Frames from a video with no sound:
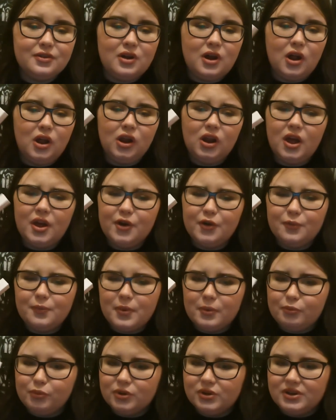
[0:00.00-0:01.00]
lot of
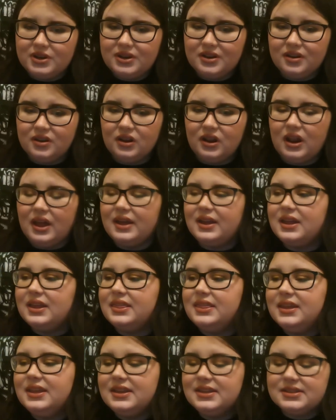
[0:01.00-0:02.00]
people didn't like
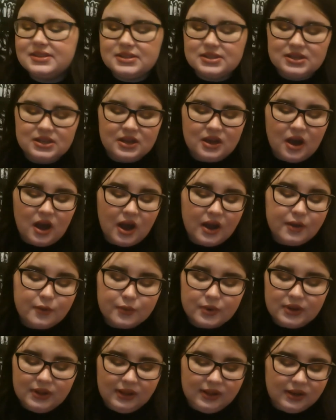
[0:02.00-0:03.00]
these. I
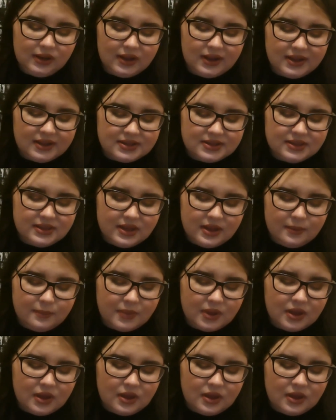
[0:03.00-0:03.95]
really liked them.